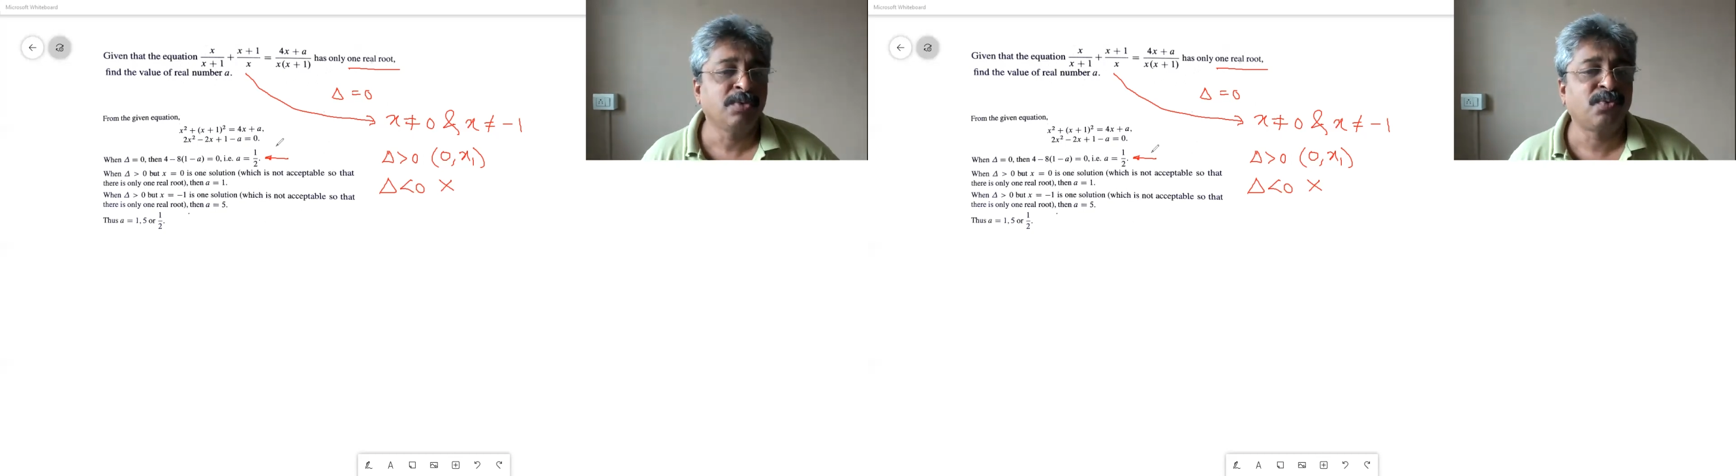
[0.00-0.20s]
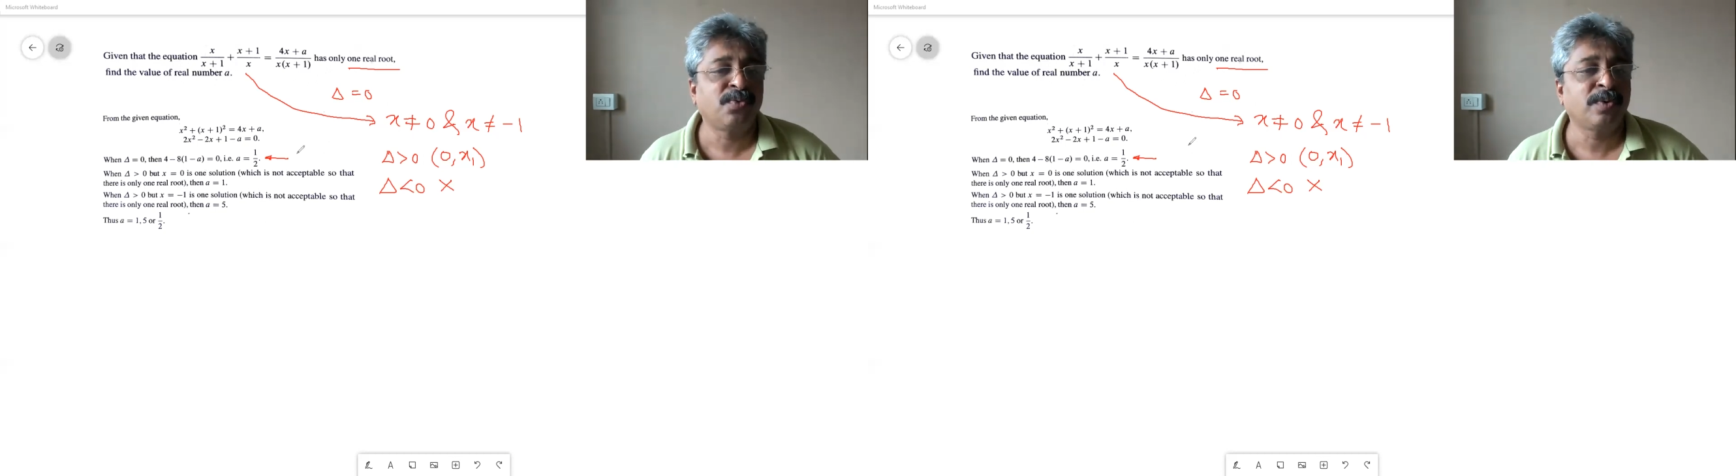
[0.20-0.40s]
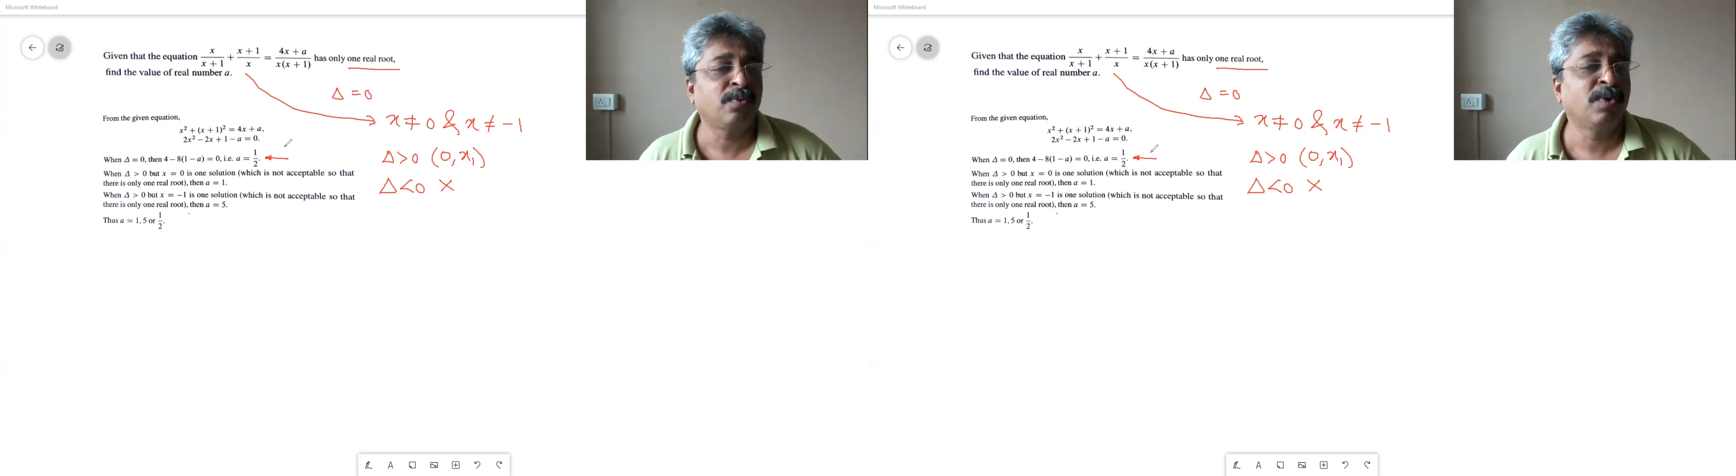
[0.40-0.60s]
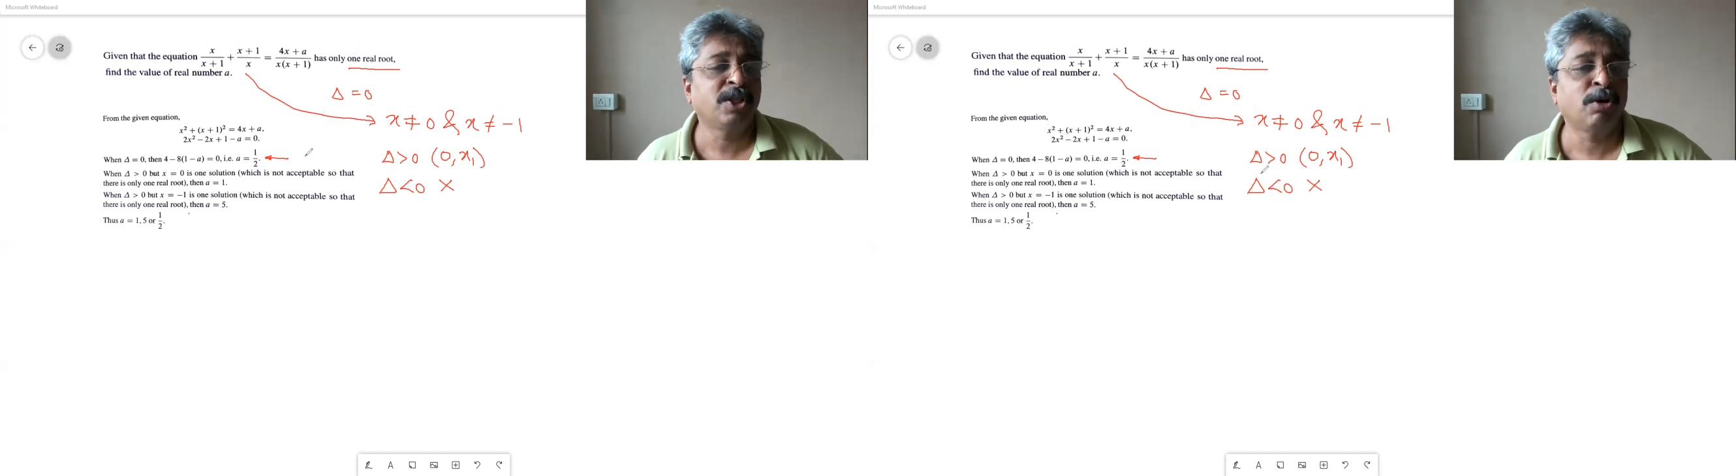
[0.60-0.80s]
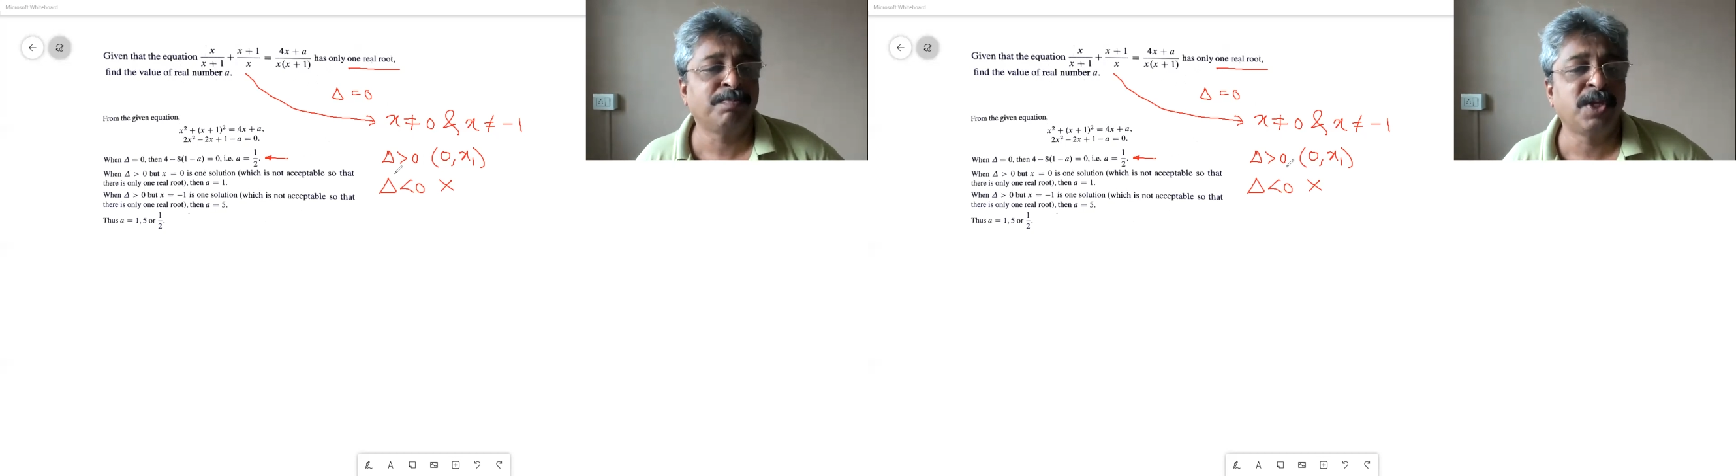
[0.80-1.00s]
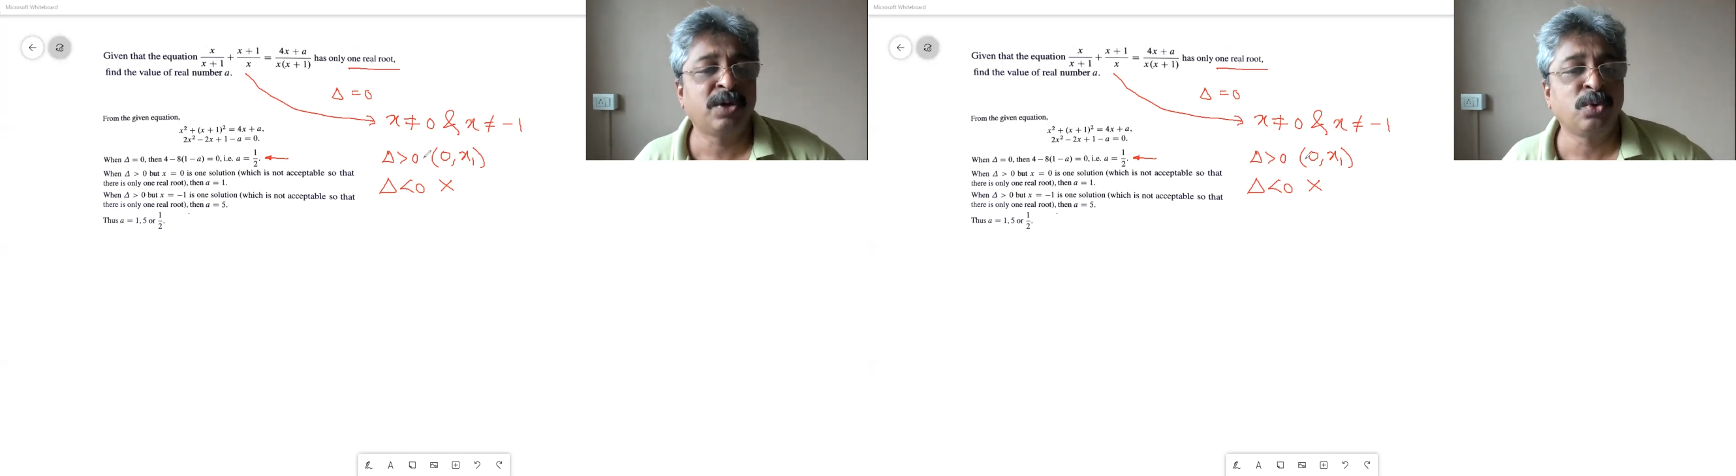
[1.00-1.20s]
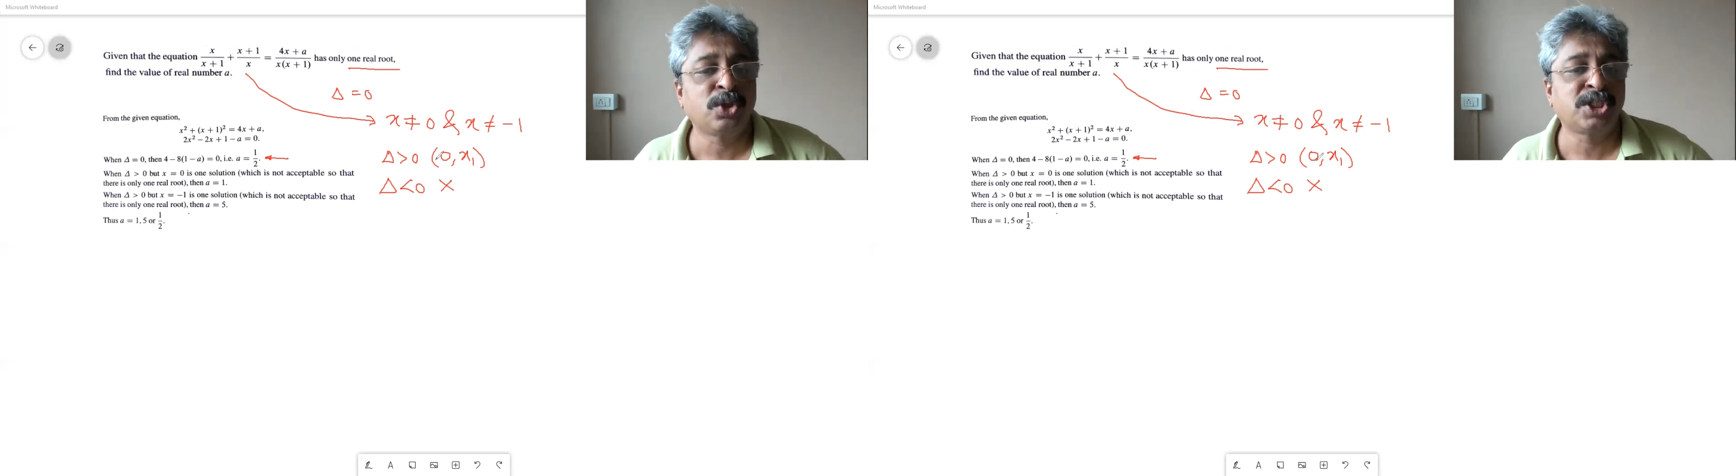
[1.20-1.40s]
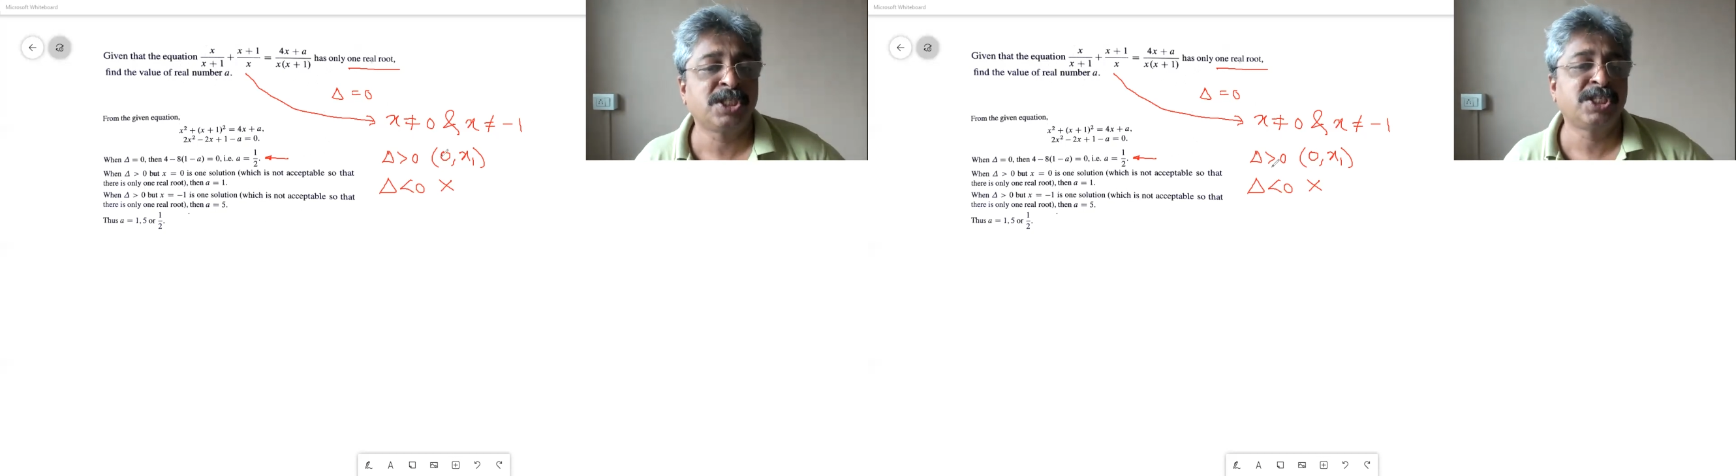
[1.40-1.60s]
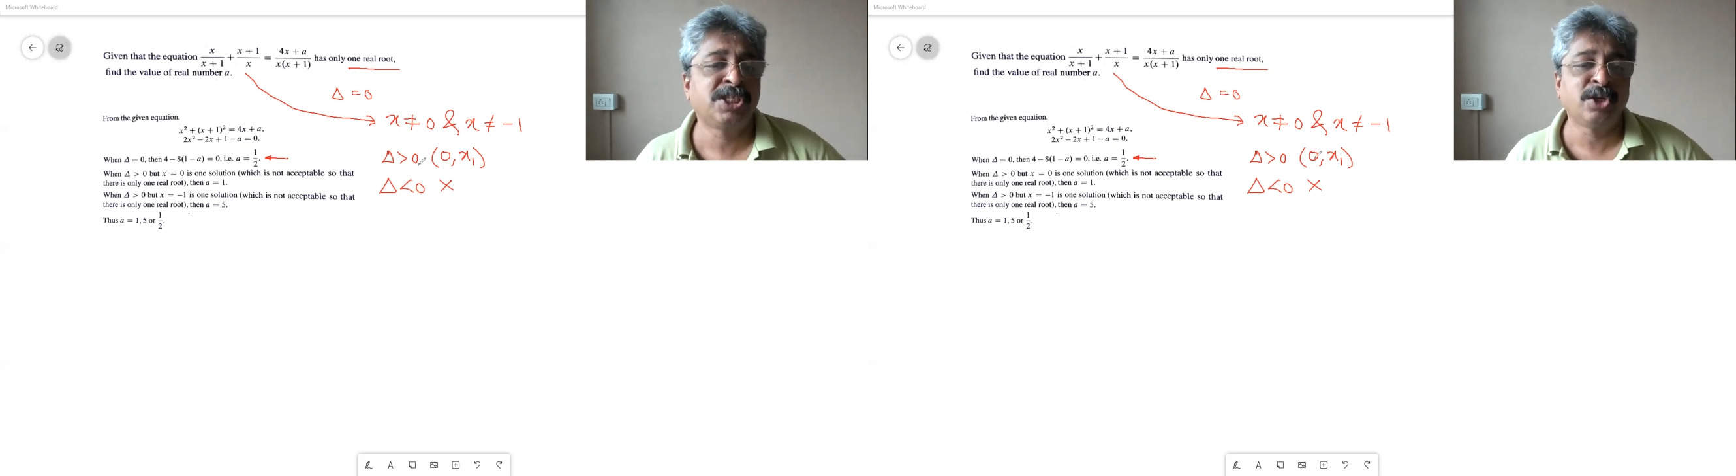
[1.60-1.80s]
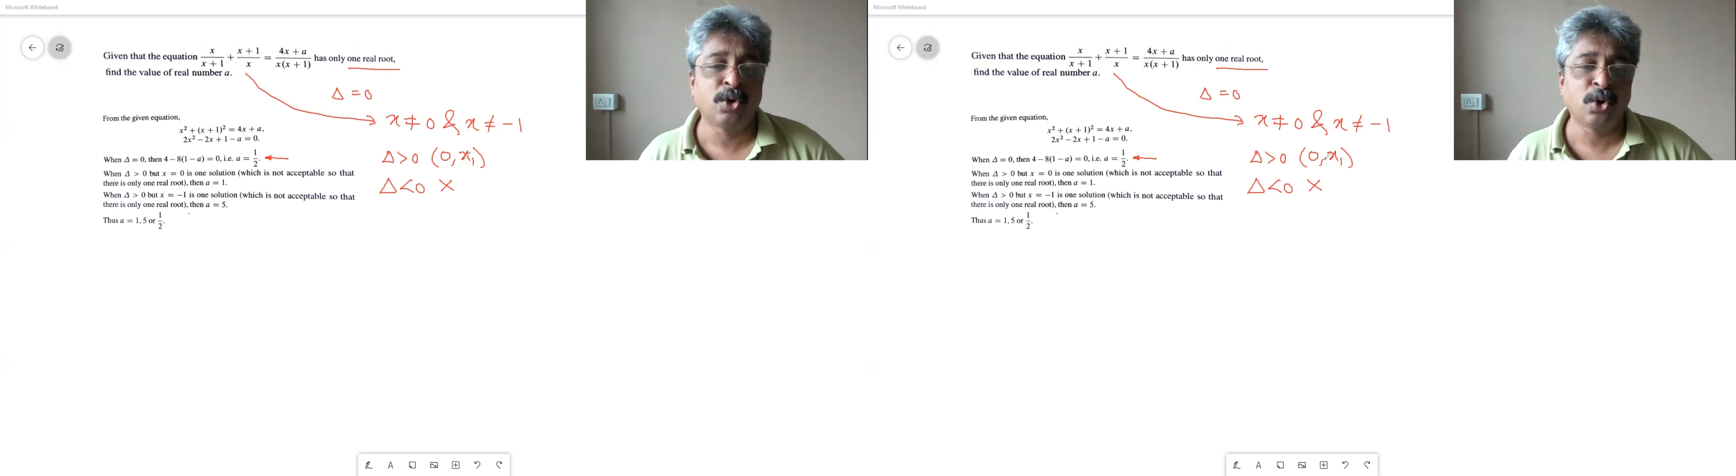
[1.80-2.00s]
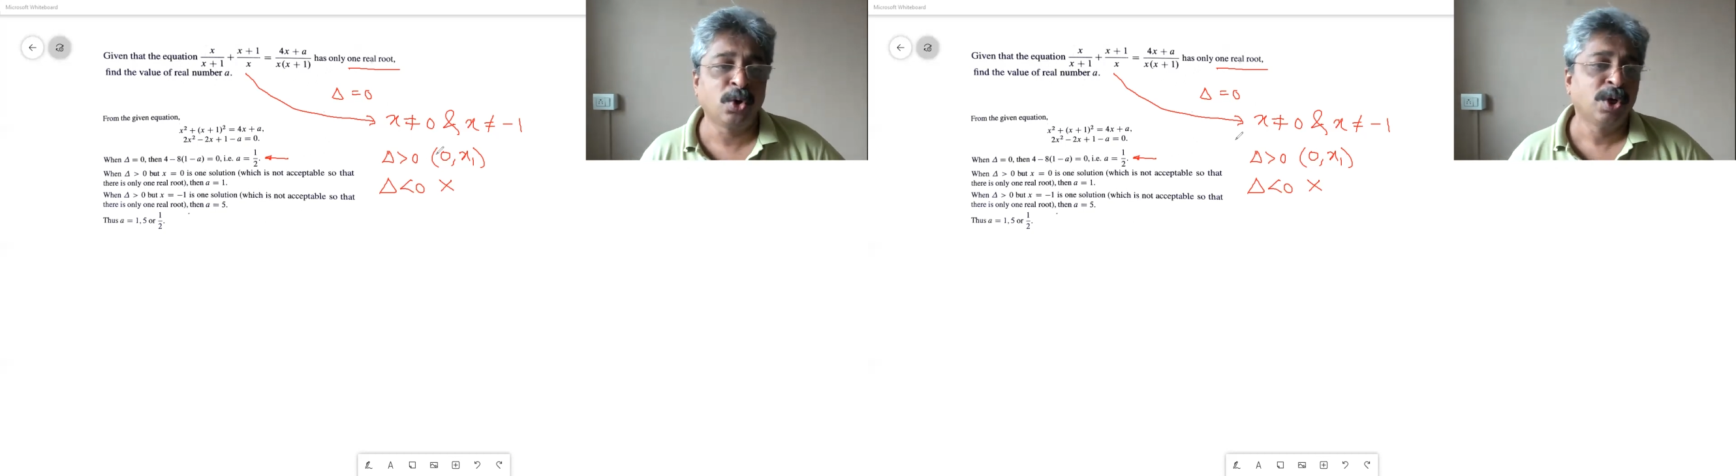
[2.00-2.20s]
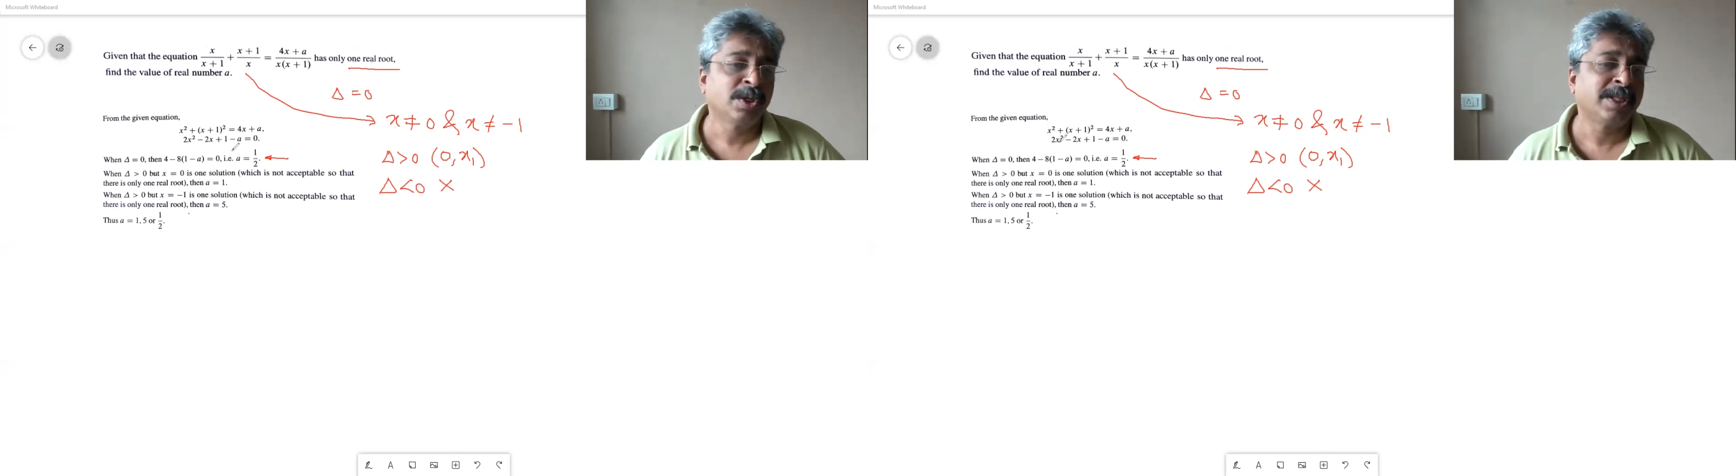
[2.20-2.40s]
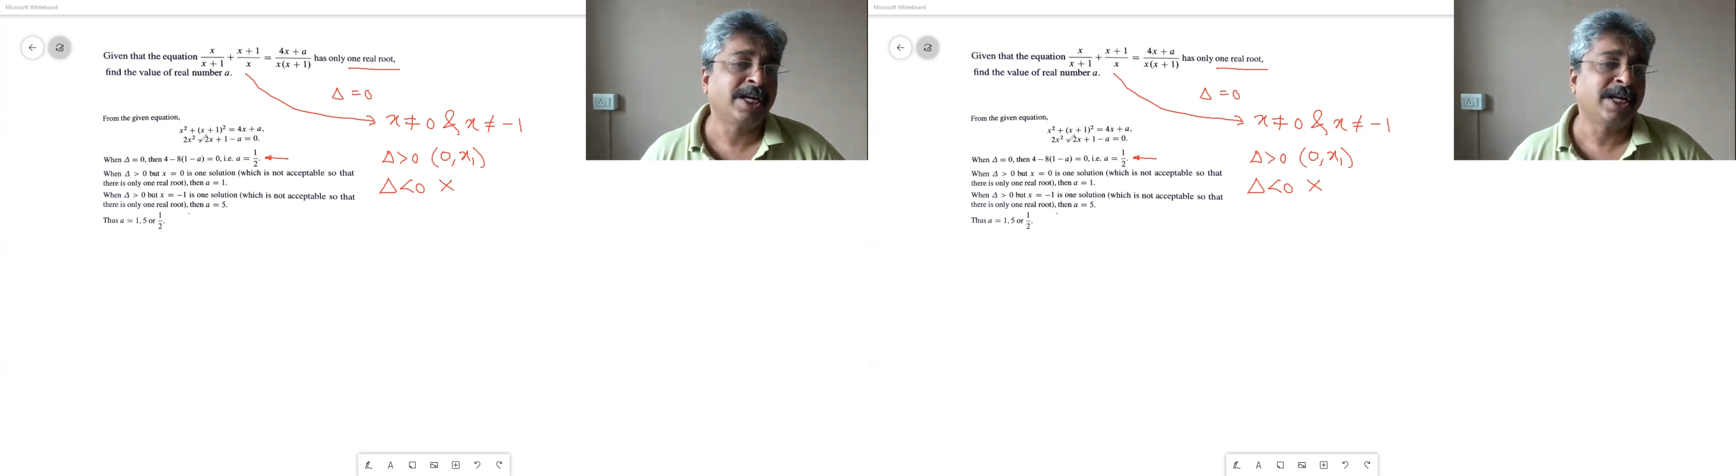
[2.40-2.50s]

if one of the roots is 0,